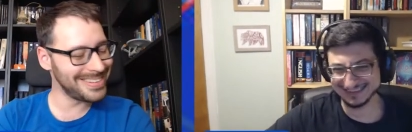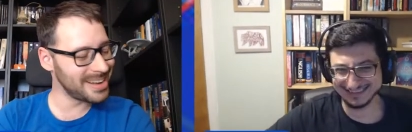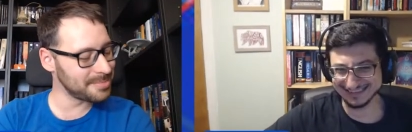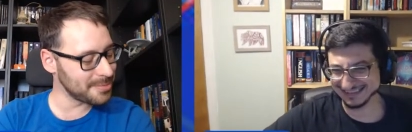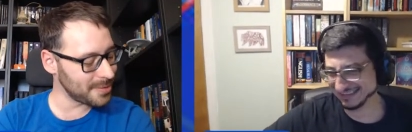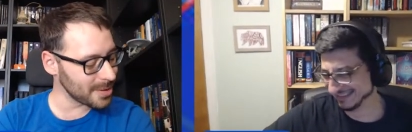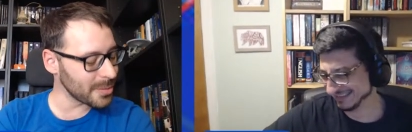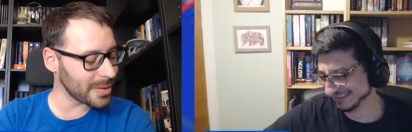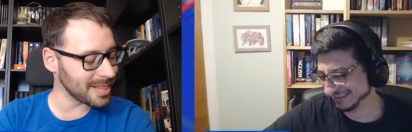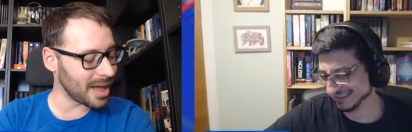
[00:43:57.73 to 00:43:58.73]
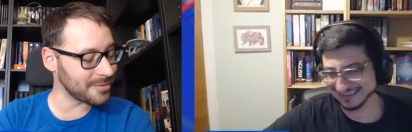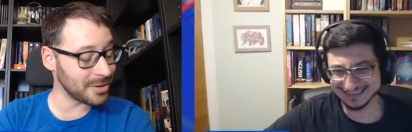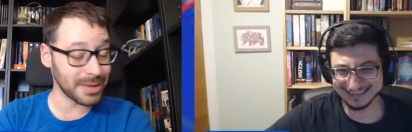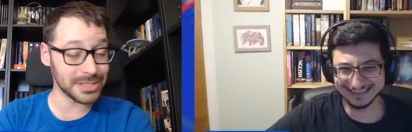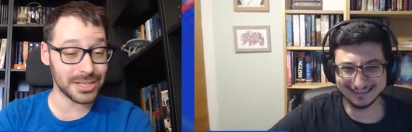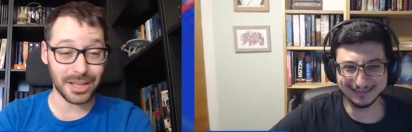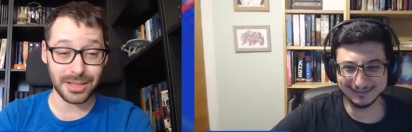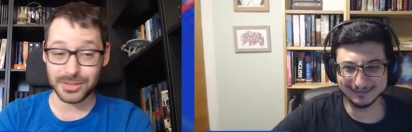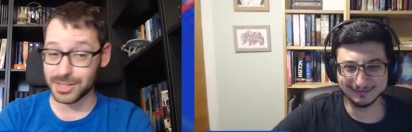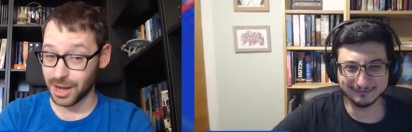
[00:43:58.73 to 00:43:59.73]
Speaker 1: now, before we went live, you mentioned that
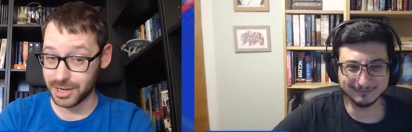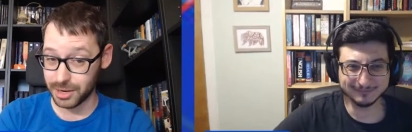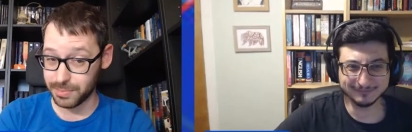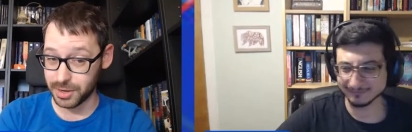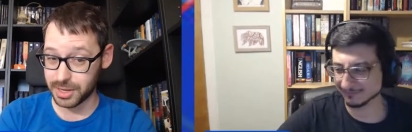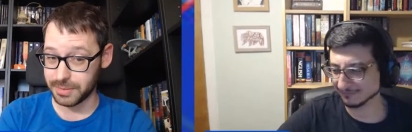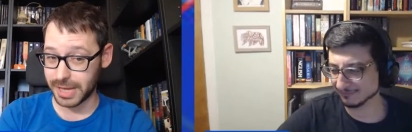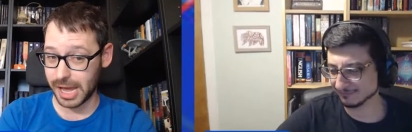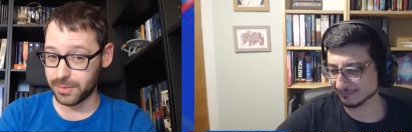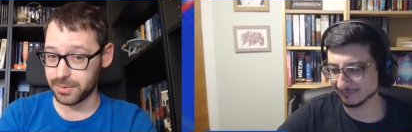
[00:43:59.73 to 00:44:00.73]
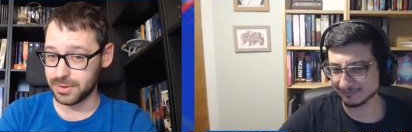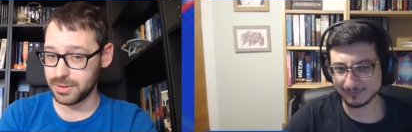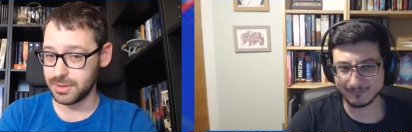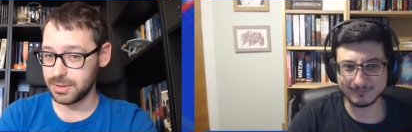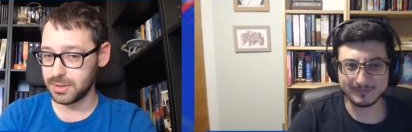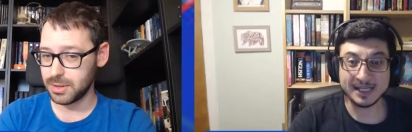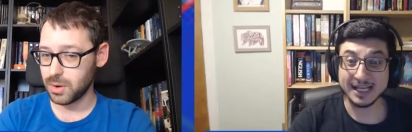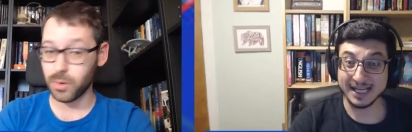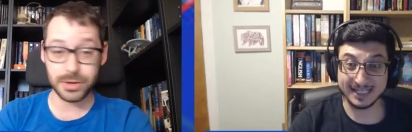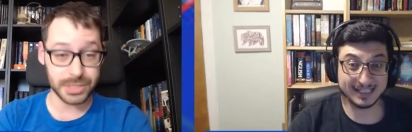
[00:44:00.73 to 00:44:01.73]
there's an audiobook coming out.
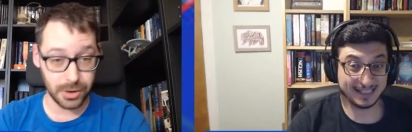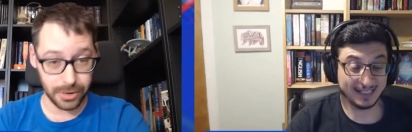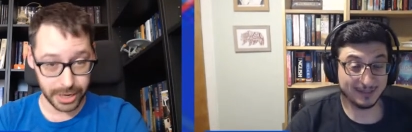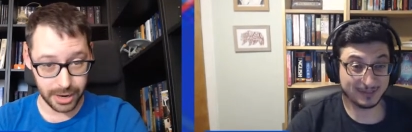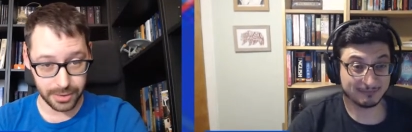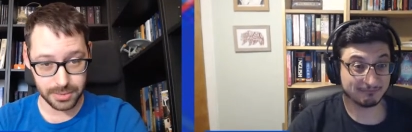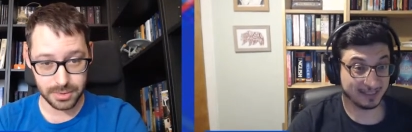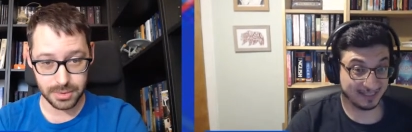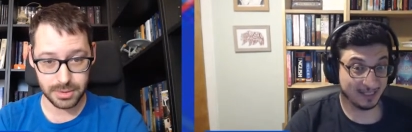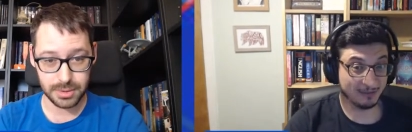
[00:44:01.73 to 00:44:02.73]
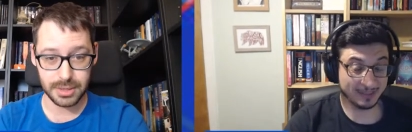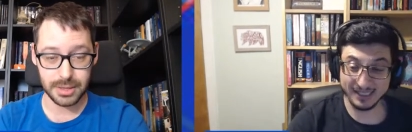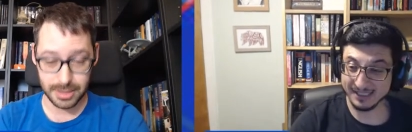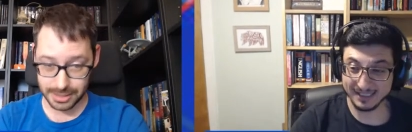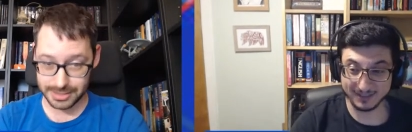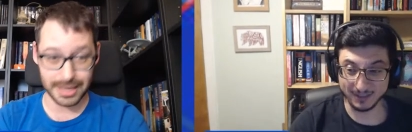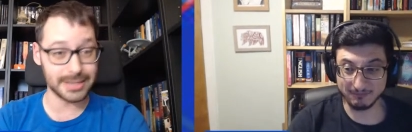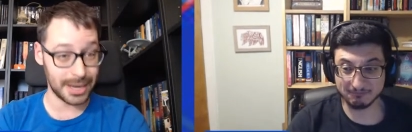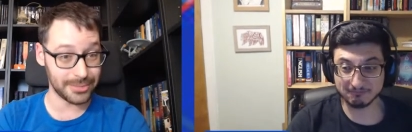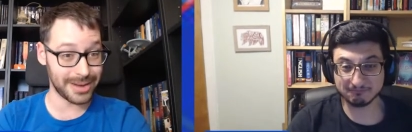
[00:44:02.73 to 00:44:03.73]
Or it is, is it already out? out? It's out, yeah. It's, it's,
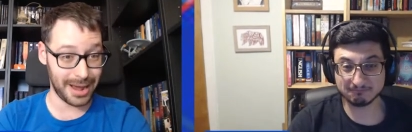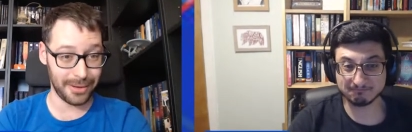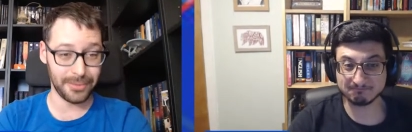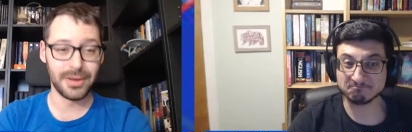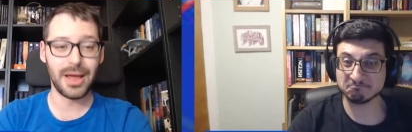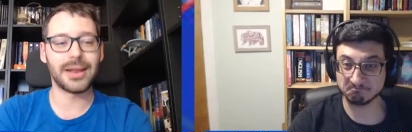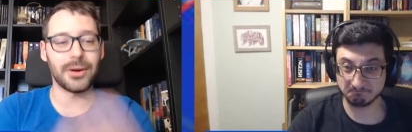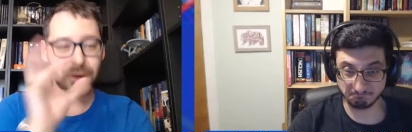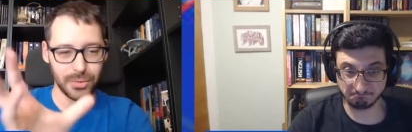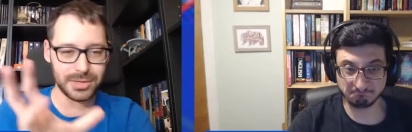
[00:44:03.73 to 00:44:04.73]
it's out now. Mm-hmm. Now, who mm-hmm.